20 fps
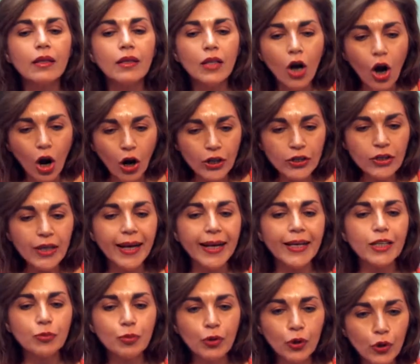the
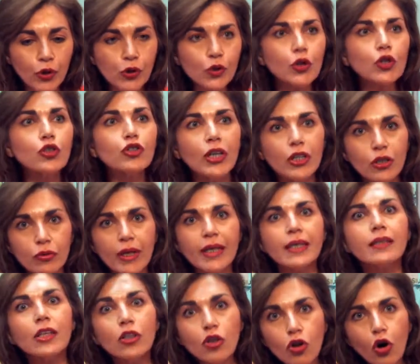cartilage because you're
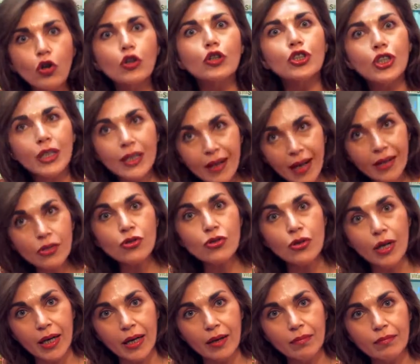generating collagen
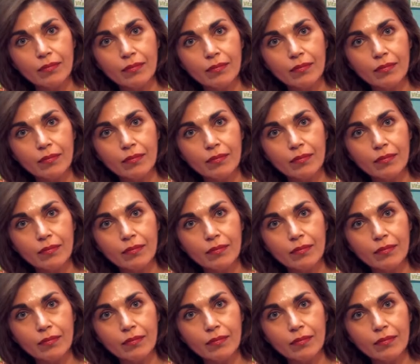naturally.